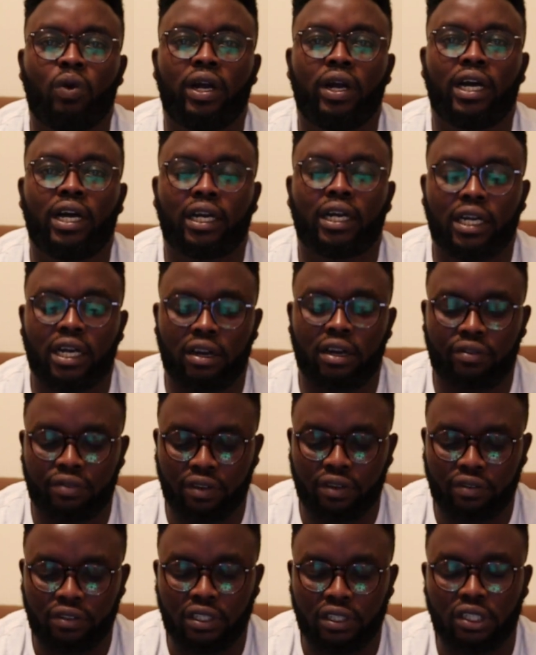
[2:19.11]

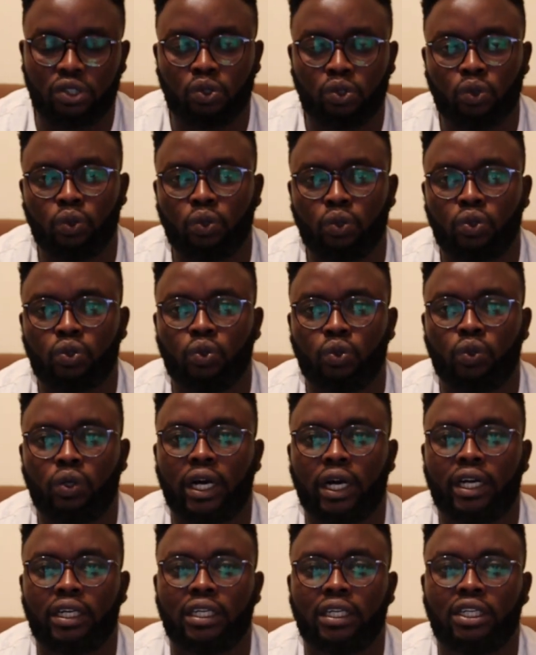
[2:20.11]
150 to
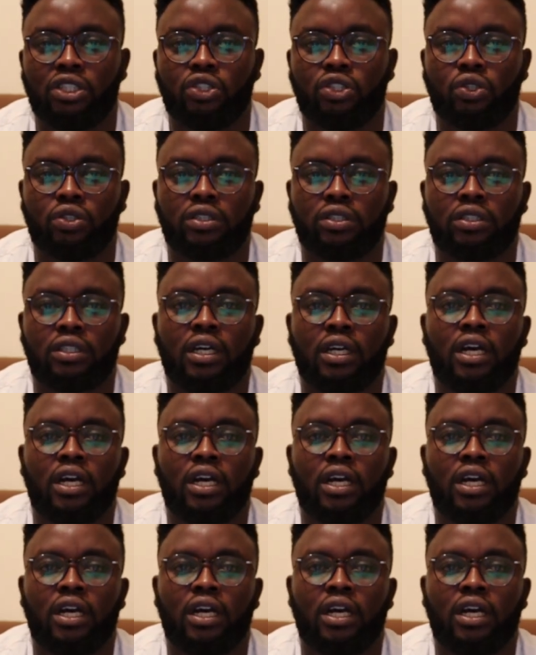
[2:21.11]
200 joules.